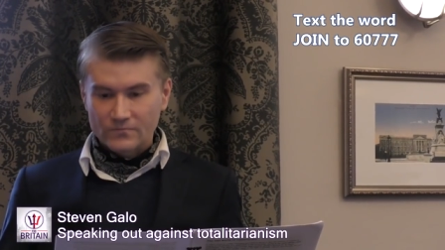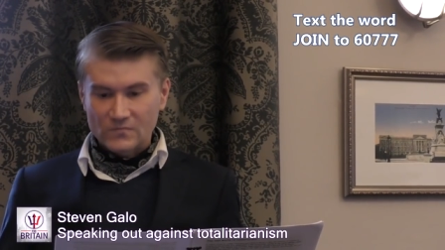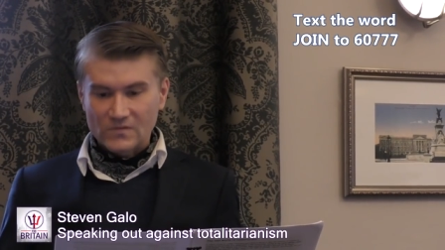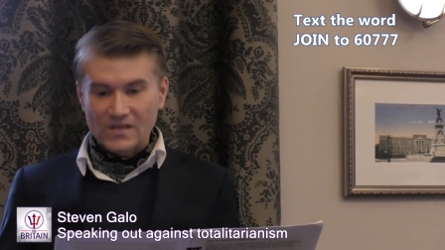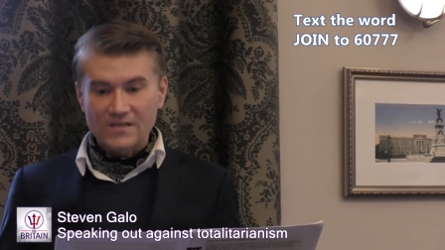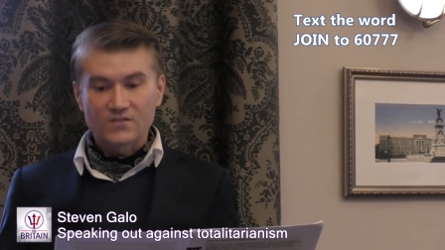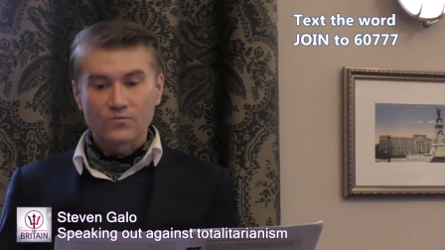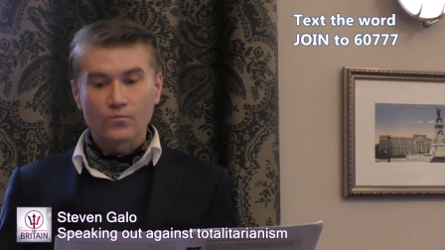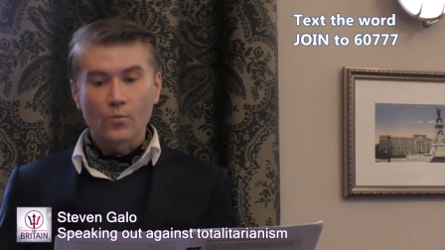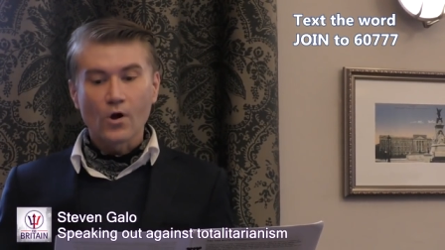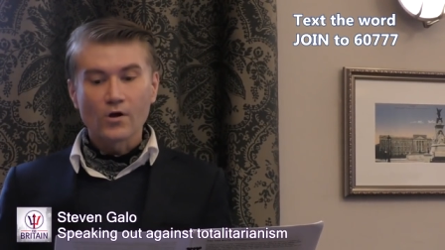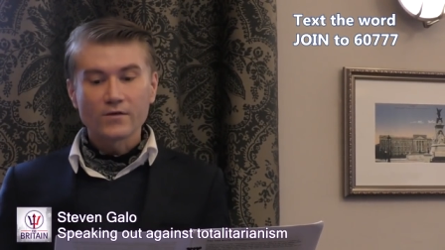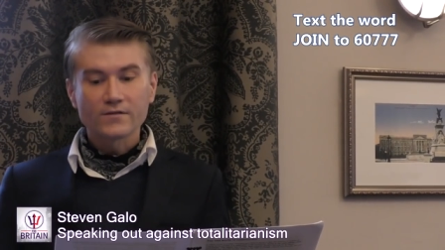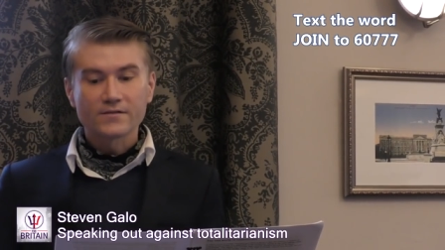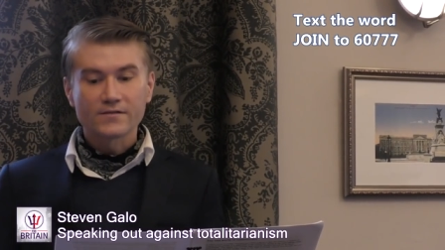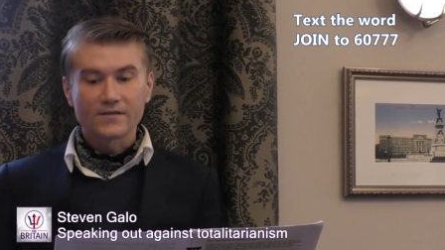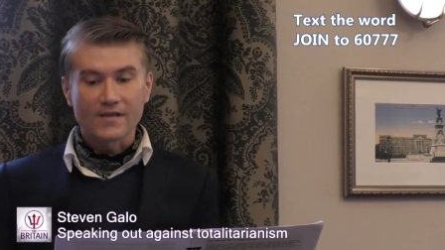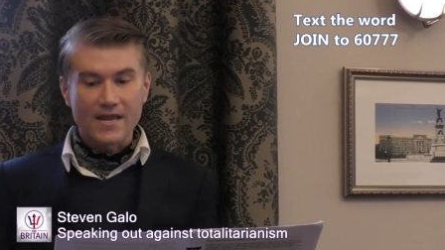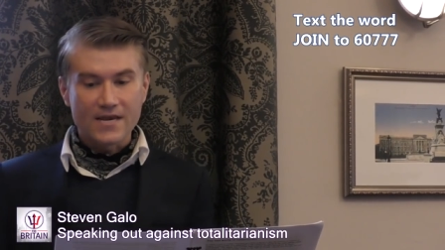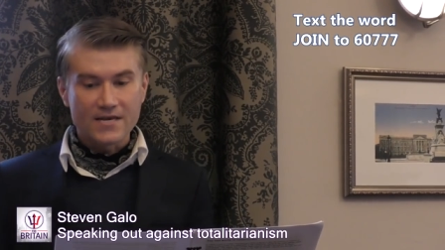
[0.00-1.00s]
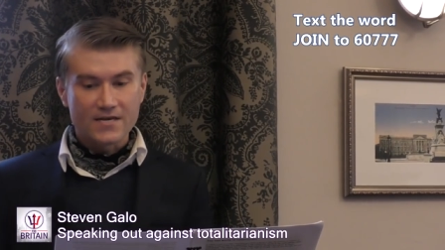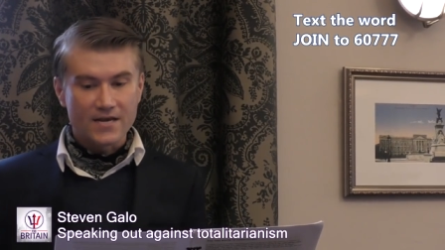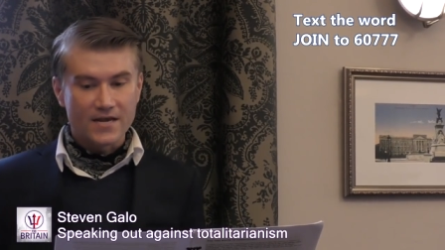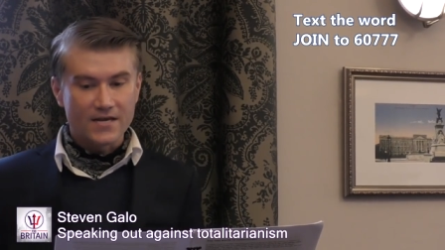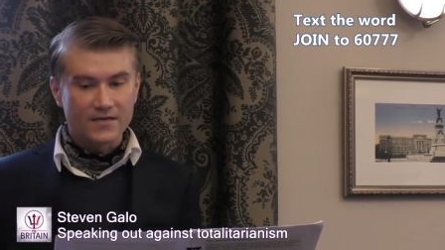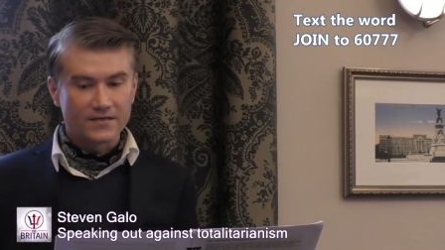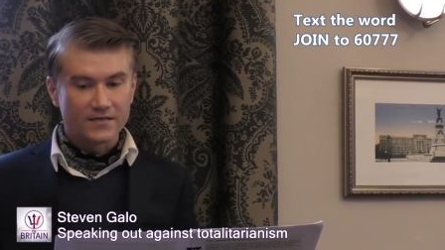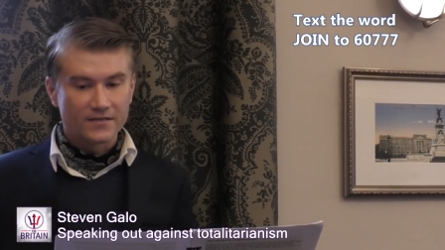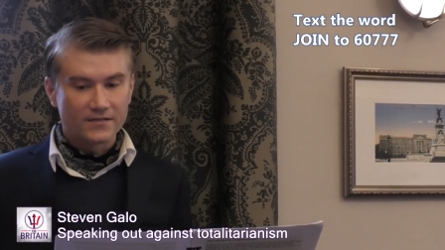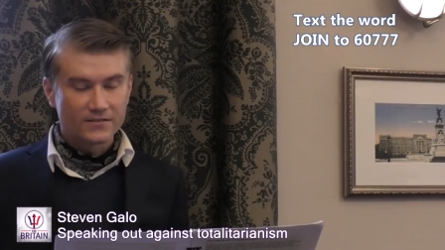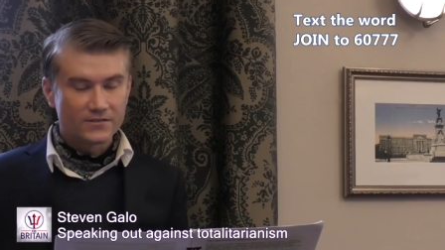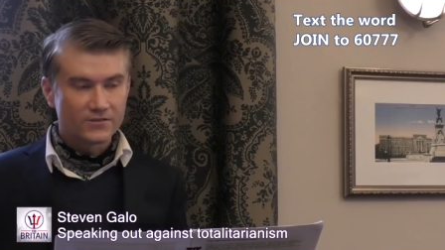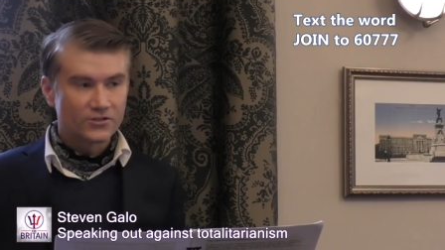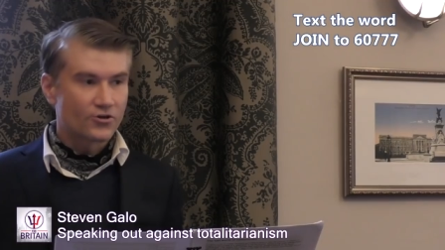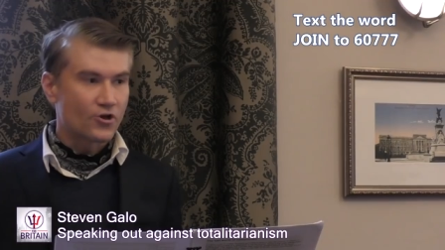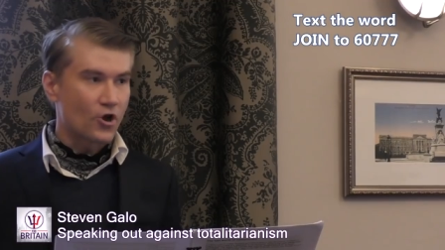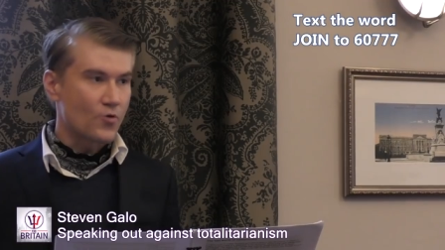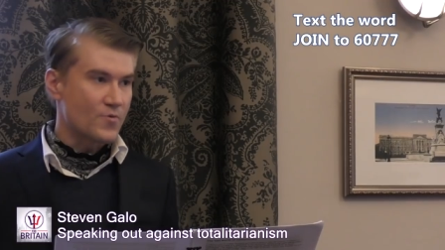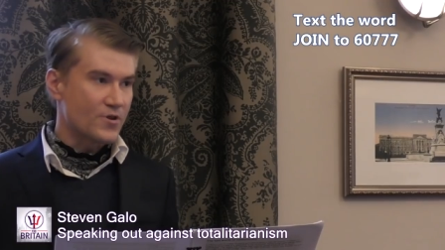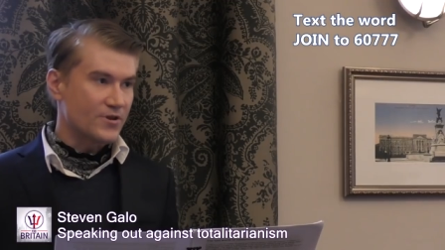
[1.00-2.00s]
This was indeed
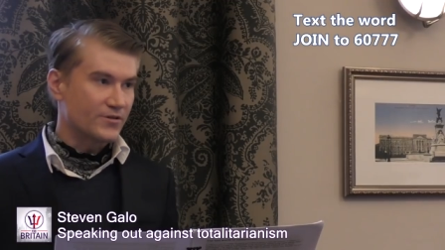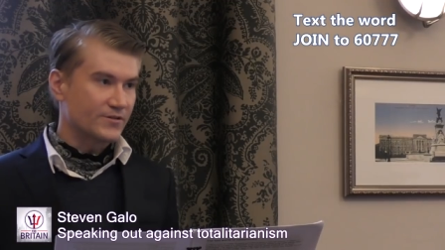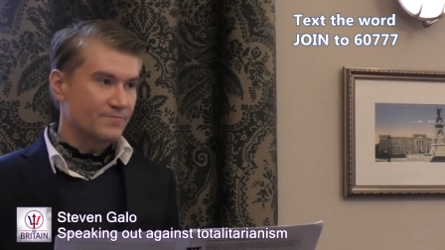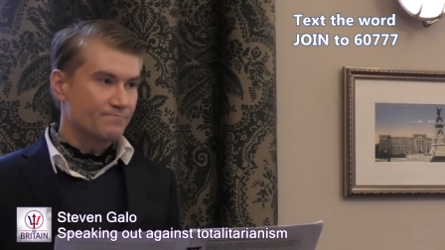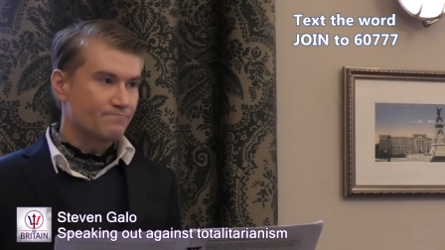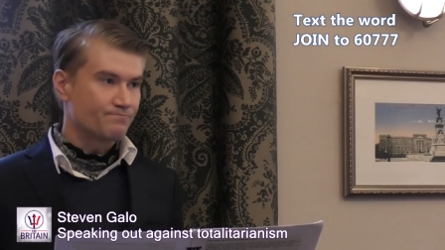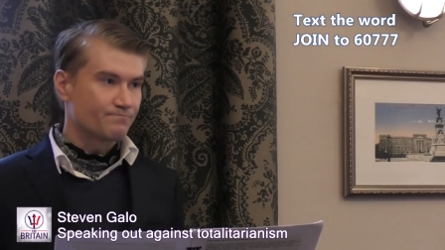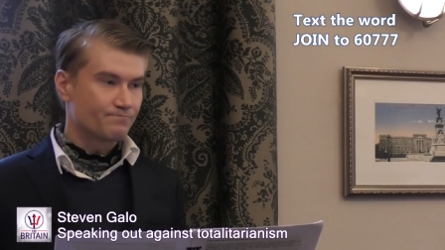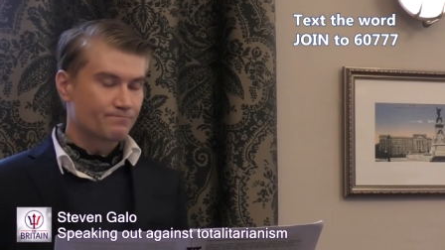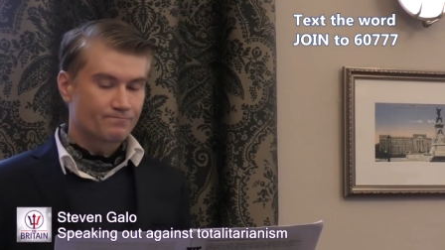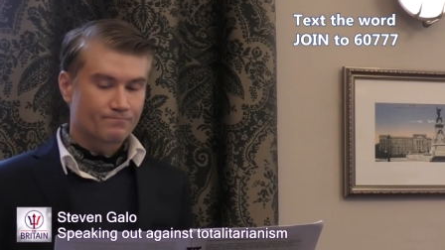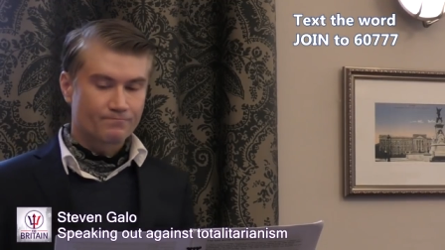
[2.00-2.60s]
the communism.